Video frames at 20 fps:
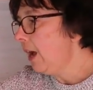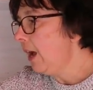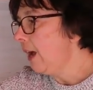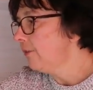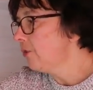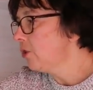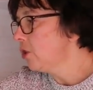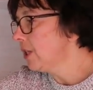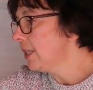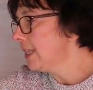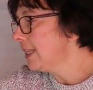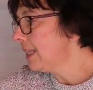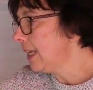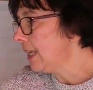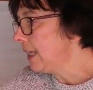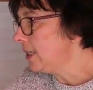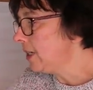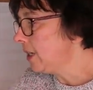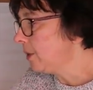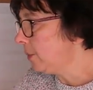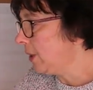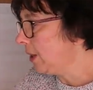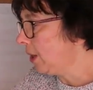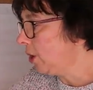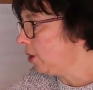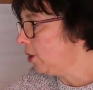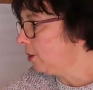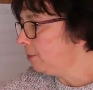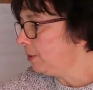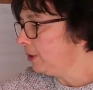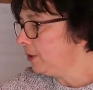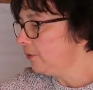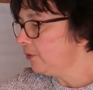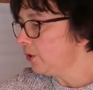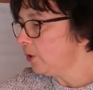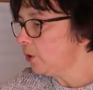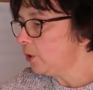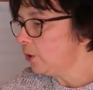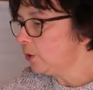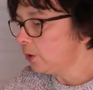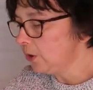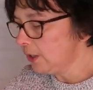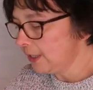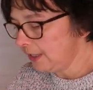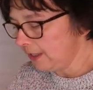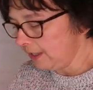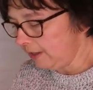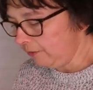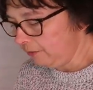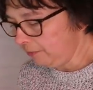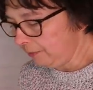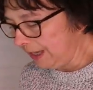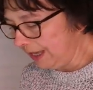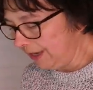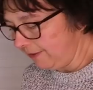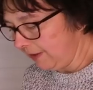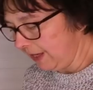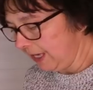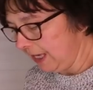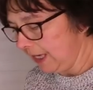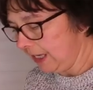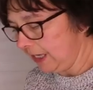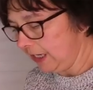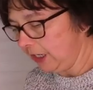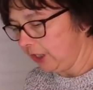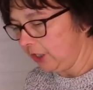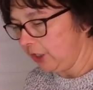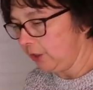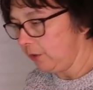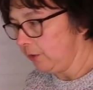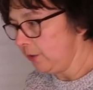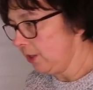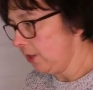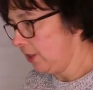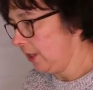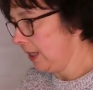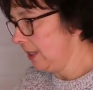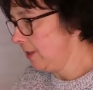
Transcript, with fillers: I've just sealed it with a couple of quarts of PVA glue so